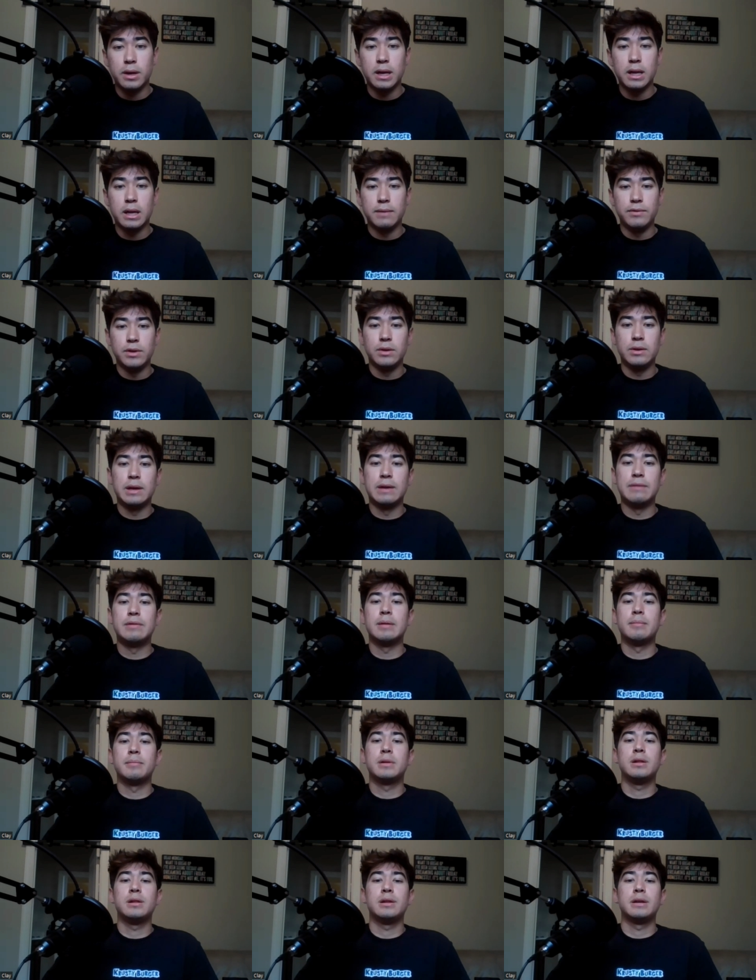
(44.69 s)
And if you give
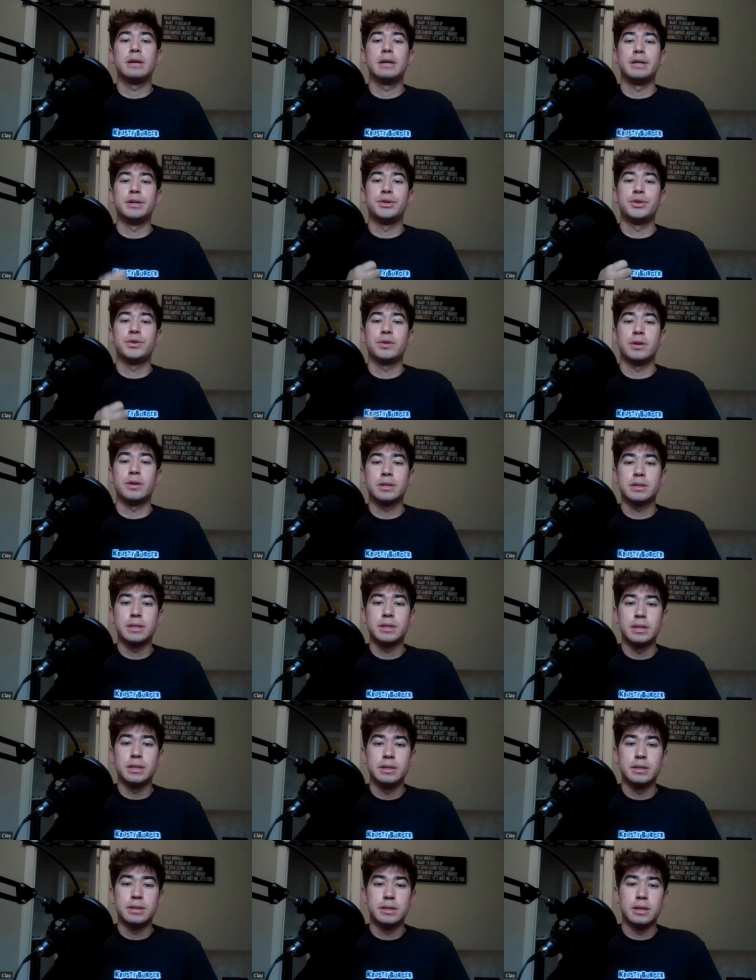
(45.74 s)
them clear
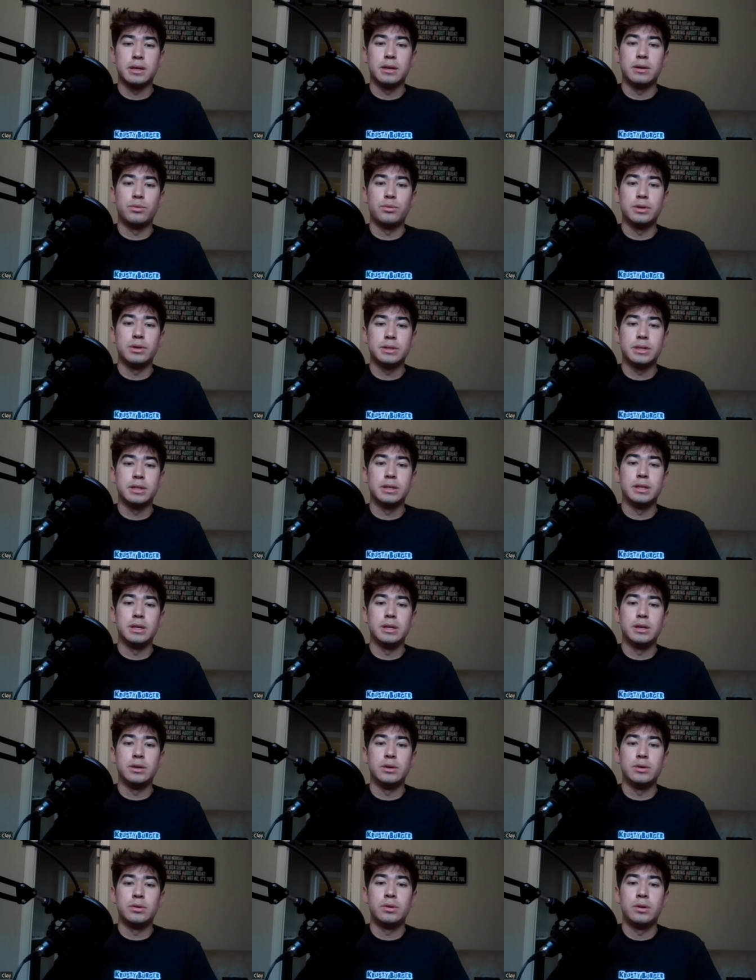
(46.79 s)
instructions on what to
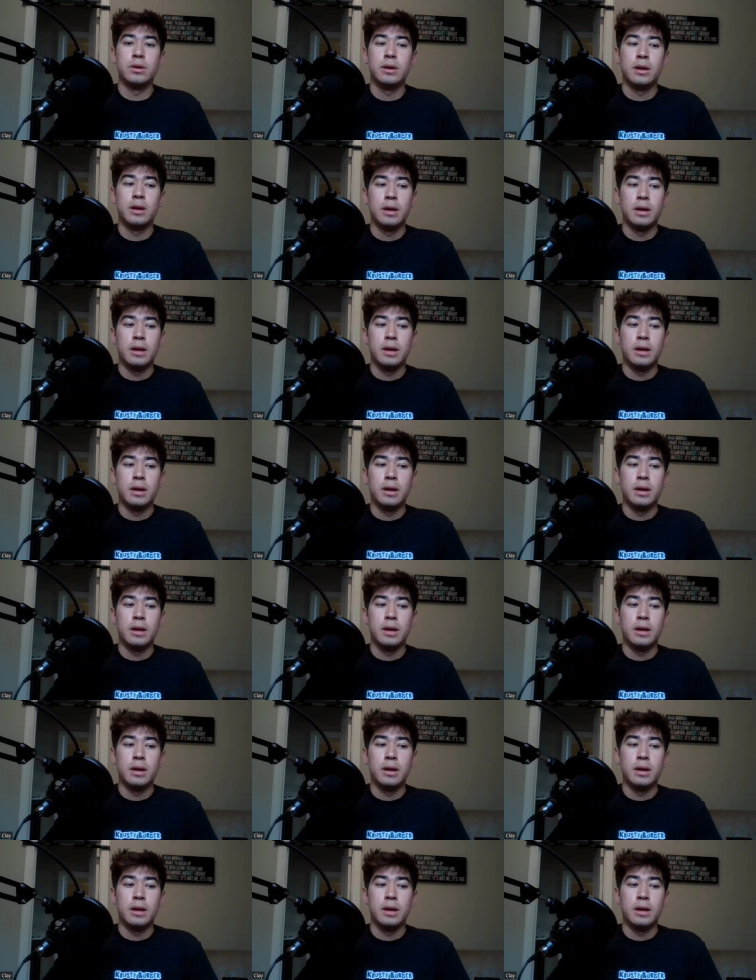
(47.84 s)
do,